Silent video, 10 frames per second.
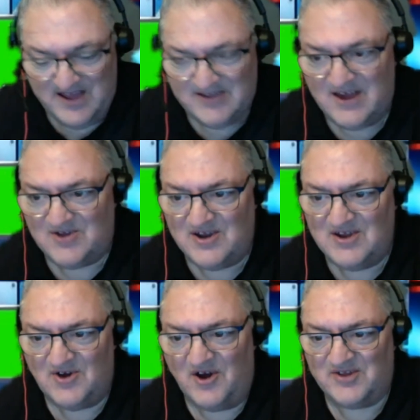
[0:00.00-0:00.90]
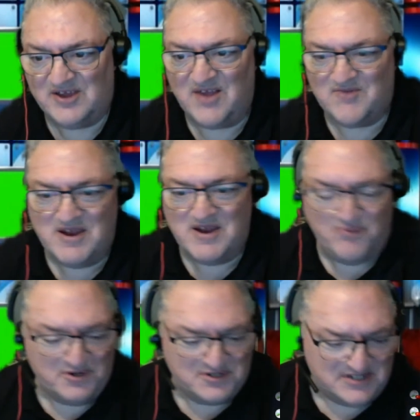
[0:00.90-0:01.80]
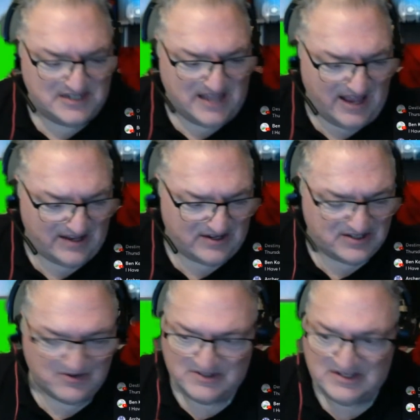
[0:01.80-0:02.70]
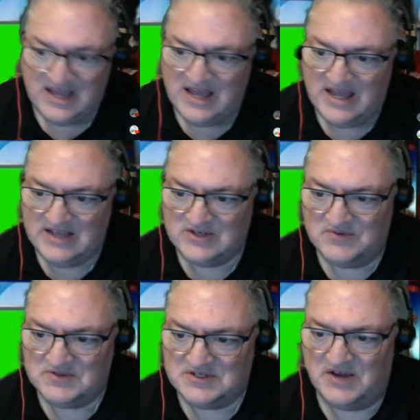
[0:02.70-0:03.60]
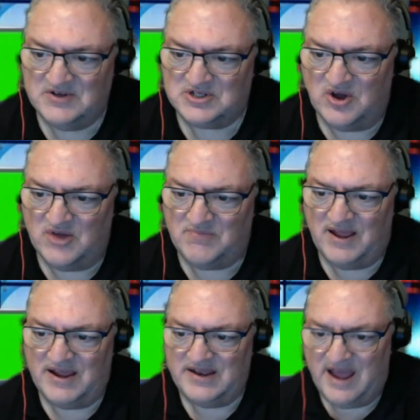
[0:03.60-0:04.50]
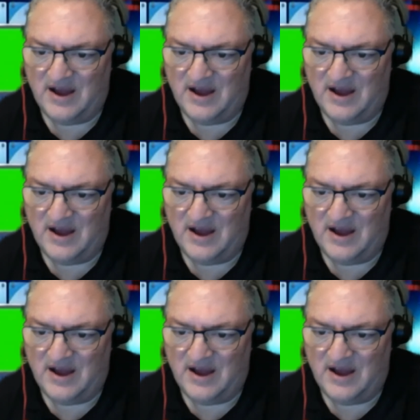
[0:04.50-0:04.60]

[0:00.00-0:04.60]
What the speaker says: Destiny's eyeing to get as many points as he can, because he's obviously only started playing now.